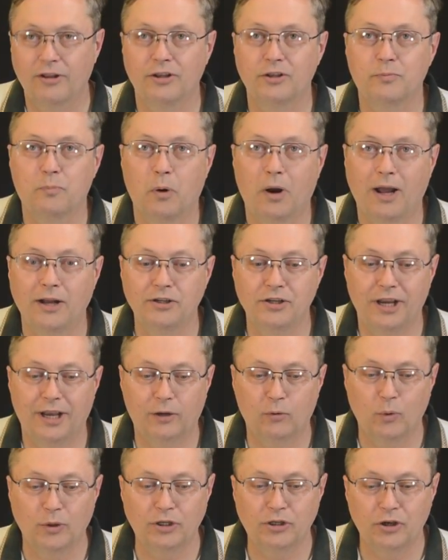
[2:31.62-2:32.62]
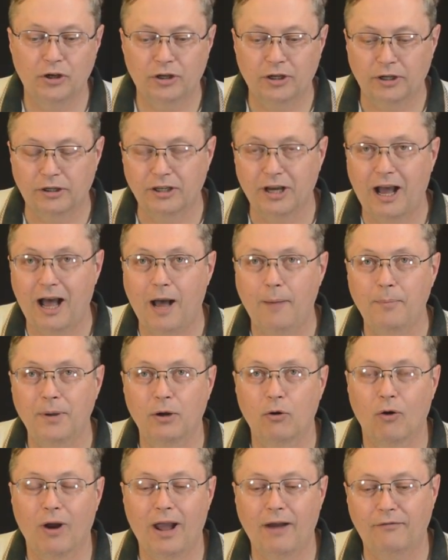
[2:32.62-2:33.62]
this project, we took a
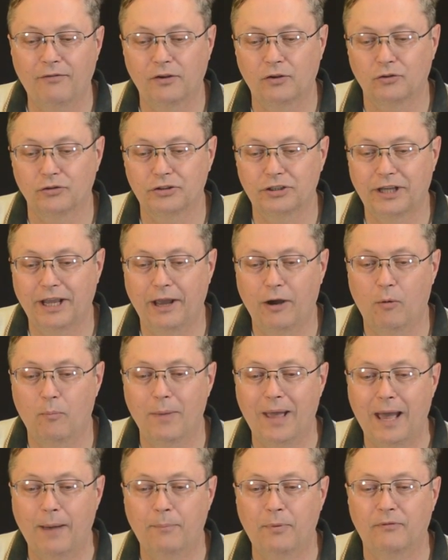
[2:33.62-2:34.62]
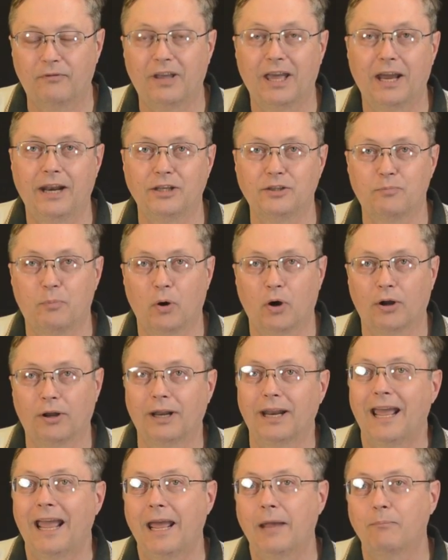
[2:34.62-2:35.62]
topographical scale map of Gettysburg
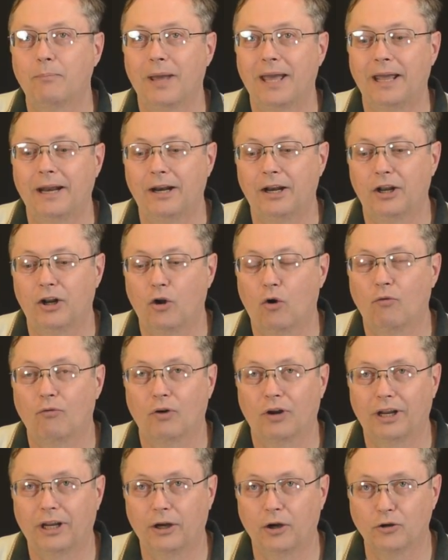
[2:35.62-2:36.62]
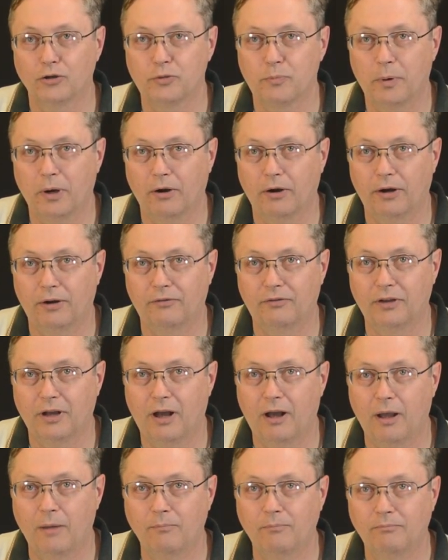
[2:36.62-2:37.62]
and hand-painted it over a year's period of
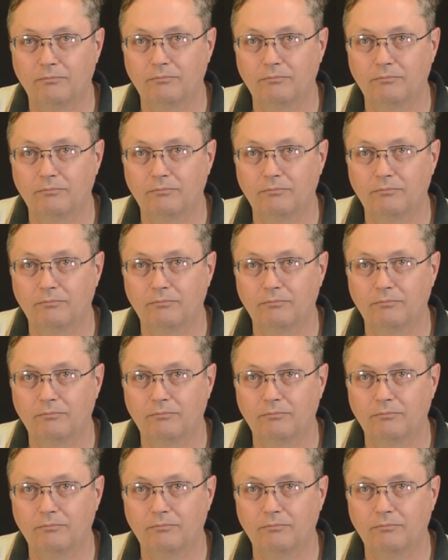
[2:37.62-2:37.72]
time.